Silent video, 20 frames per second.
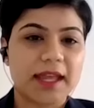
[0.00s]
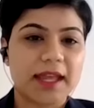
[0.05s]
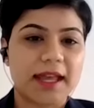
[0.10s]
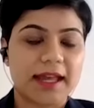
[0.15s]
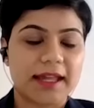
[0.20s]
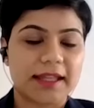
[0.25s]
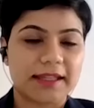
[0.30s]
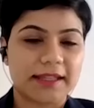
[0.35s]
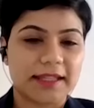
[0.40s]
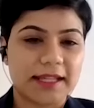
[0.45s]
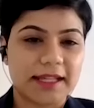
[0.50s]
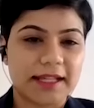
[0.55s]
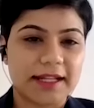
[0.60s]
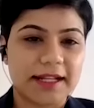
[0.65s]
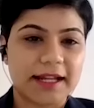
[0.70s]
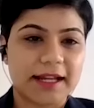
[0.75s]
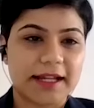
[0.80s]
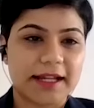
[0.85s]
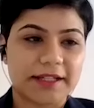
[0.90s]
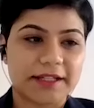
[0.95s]
and then
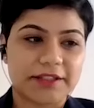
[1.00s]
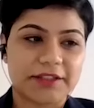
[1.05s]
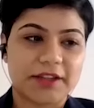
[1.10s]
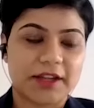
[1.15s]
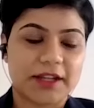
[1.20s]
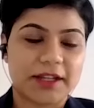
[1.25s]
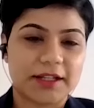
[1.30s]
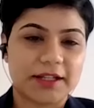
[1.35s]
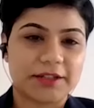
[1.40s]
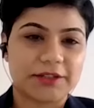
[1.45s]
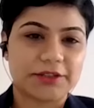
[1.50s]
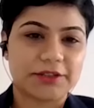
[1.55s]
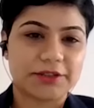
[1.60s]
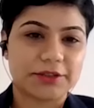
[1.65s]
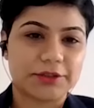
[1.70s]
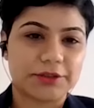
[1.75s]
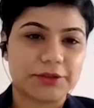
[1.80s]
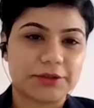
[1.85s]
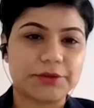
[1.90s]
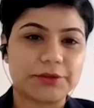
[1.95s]
I decided to
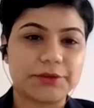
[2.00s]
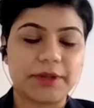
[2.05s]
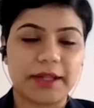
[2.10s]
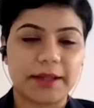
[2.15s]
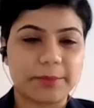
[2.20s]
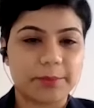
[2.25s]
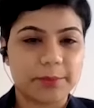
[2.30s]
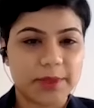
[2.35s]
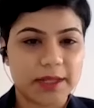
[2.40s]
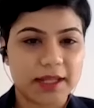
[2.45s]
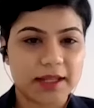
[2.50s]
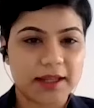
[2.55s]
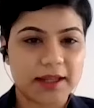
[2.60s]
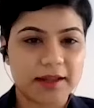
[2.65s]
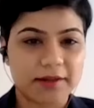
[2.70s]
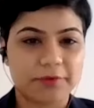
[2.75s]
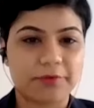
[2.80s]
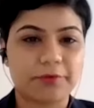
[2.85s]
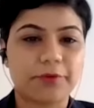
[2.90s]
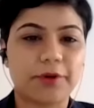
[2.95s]
do
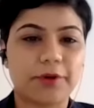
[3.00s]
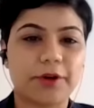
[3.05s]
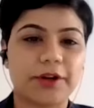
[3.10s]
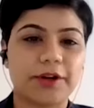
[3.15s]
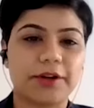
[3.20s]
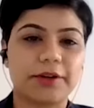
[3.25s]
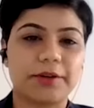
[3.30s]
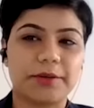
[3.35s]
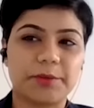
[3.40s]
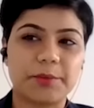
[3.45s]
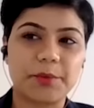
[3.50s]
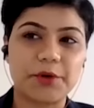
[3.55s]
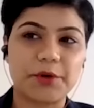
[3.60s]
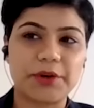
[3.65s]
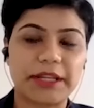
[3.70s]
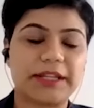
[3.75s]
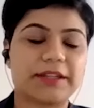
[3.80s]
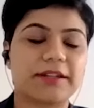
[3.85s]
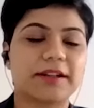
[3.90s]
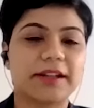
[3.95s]
MBA for more
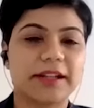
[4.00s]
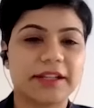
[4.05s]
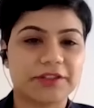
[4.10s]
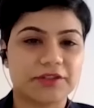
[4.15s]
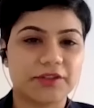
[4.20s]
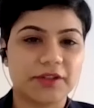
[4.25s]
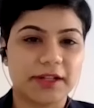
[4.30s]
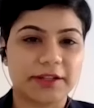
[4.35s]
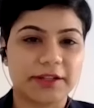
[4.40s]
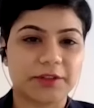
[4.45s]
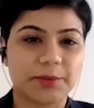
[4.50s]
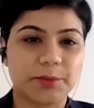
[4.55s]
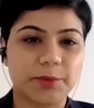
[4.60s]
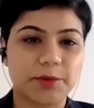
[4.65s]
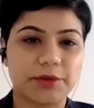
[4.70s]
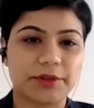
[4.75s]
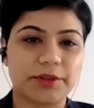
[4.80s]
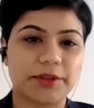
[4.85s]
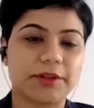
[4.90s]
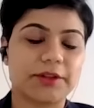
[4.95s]
international
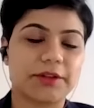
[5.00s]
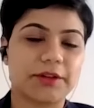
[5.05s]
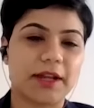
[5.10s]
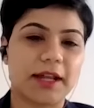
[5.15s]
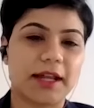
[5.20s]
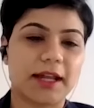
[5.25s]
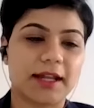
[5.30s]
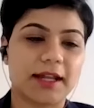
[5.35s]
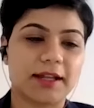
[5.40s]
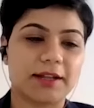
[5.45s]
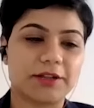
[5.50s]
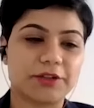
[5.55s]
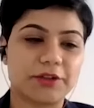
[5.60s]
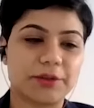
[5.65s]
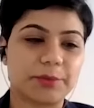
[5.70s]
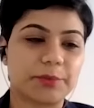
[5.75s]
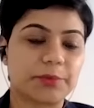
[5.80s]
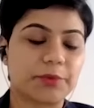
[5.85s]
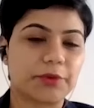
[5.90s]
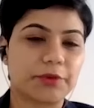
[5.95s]
exposure and to
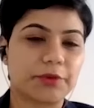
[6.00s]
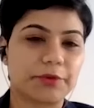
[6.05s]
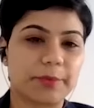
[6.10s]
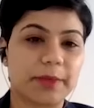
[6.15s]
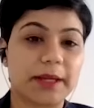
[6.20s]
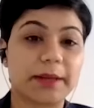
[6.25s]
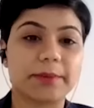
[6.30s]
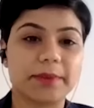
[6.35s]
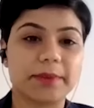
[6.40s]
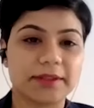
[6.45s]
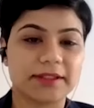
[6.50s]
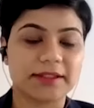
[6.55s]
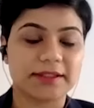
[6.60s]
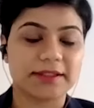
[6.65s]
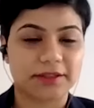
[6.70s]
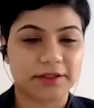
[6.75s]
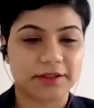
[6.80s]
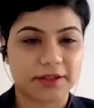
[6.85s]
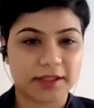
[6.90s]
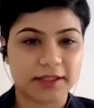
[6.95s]
improve my business
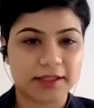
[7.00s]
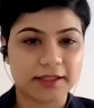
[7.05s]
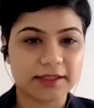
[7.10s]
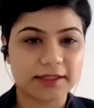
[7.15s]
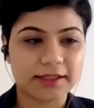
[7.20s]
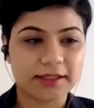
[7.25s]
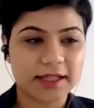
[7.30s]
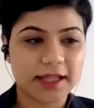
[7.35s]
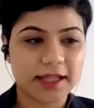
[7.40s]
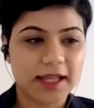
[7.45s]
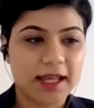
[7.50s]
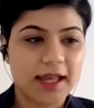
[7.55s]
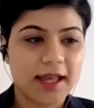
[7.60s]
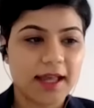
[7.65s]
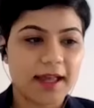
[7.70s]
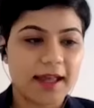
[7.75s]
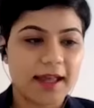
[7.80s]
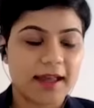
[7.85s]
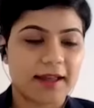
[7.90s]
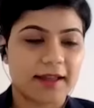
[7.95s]
skills.
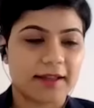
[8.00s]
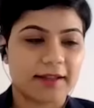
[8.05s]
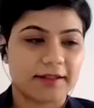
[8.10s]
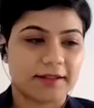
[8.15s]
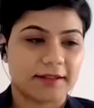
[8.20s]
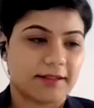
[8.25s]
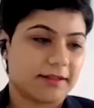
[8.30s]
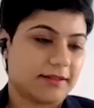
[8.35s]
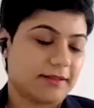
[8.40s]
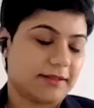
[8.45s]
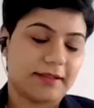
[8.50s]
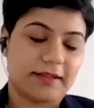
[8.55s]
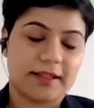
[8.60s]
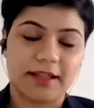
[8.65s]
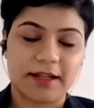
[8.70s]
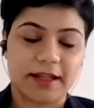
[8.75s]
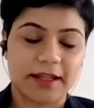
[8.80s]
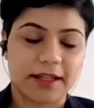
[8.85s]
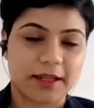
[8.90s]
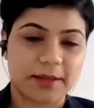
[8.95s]
And
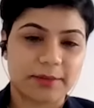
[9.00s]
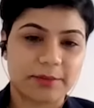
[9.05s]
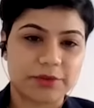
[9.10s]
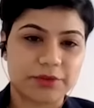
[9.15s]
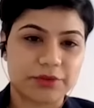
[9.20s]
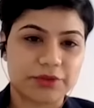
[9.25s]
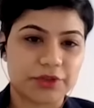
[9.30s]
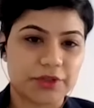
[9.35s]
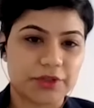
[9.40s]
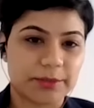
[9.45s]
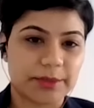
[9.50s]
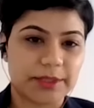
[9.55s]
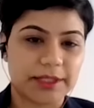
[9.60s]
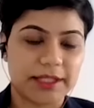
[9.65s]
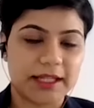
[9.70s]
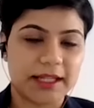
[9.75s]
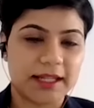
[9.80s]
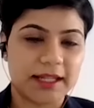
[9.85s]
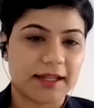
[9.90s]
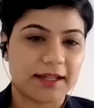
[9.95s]
then I came to
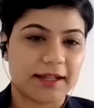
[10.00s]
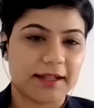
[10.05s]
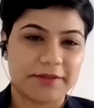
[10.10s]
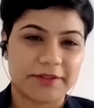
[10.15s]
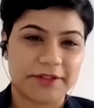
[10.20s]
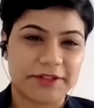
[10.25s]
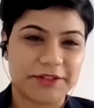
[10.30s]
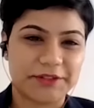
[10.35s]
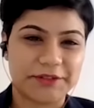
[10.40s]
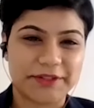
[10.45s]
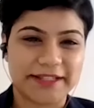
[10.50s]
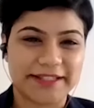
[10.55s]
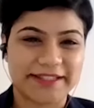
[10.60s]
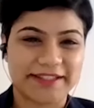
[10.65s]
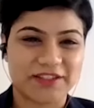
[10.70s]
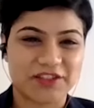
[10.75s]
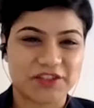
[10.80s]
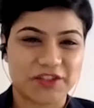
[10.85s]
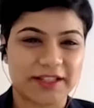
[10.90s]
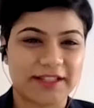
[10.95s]
Germany and I went to
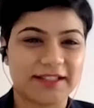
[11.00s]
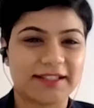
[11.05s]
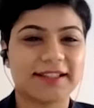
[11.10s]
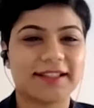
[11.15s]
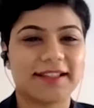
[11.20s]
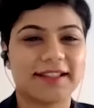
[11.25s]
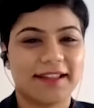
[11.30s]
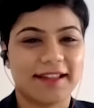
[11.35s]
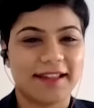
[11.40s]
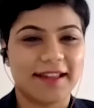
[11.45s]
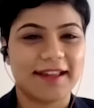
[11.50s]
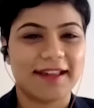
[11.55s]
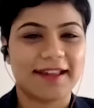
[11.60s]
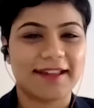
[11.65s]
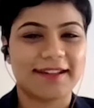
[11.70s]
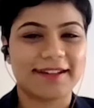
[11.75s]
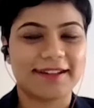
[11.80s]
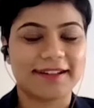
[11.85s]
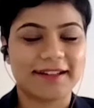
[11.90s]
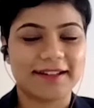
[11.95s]
HHL
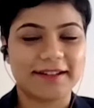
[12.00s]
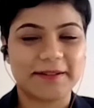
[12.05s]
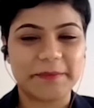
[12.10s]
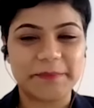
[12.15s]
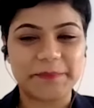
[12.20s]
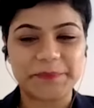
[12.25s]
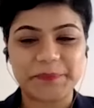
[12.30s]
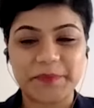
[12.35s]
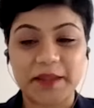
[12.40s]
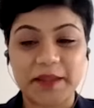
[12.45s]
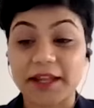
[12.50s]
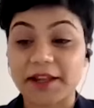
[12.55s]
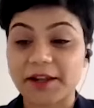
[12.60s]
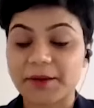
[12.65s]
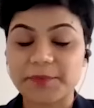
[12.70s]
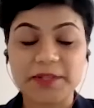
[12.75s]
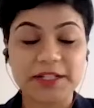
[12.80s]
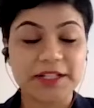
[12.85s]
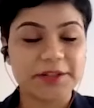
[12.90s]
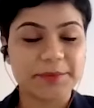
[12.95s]
and um, I
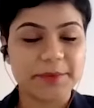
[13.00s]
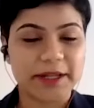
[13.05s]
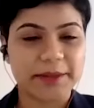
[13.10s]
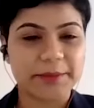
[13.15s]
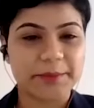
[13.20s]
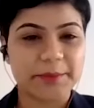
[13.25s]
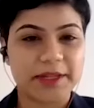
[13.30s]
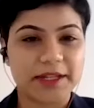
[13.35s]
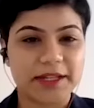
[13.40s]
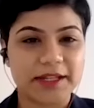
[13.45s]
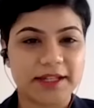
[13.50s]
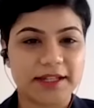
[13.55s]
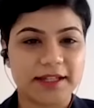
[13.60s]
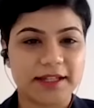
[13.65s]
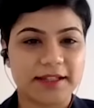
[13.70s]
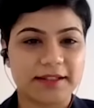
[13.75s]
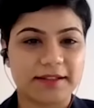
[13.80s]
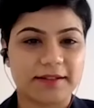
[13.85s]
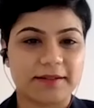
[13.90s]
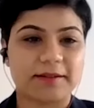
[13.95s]
completed my MBA
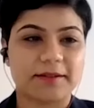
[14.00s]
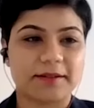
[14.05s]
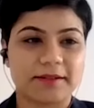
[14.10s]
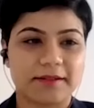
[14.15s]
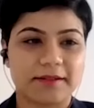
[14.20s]
in